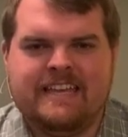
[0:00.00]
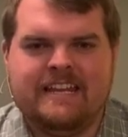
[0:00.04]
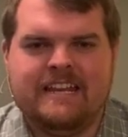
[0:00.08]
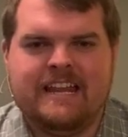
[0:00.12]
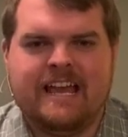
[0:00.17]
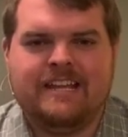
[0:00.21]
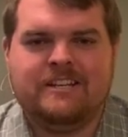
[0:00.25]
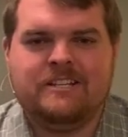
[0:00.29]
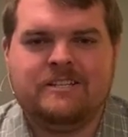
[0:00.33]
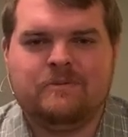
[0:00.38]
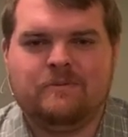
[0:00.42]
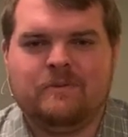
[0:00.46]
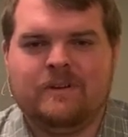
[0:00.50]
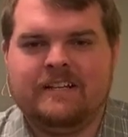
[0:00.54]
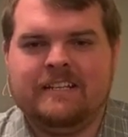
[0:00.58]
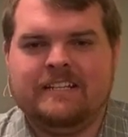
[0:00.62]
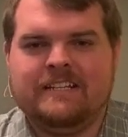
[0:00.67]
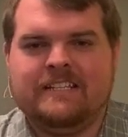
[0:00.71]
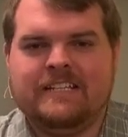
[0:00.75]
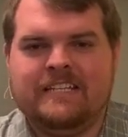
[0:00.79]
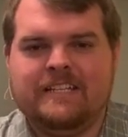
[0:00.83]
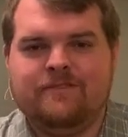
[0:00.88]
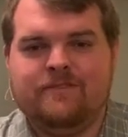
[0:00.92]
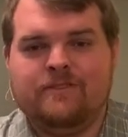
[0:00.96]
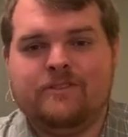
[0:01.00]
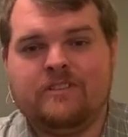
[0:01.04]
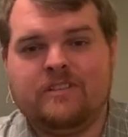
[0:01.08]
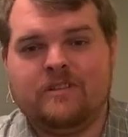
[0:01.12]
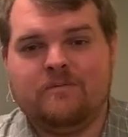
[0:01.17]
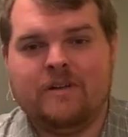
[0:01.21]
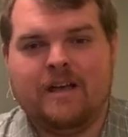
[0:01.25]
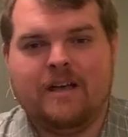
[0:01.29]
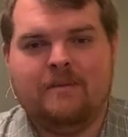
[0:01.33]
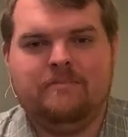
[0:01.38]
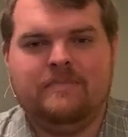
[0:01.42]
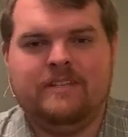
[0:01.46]
And I just wanted to give you
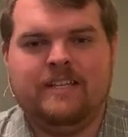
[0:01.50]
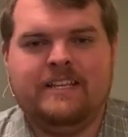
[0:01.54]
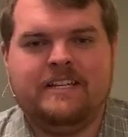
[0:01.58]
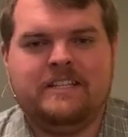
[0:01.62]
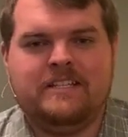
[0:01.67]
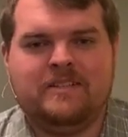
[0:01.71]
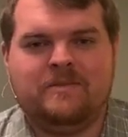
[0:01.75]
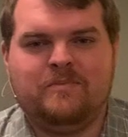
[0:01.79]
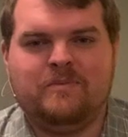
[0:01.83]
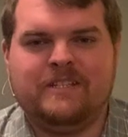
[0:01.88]
some updates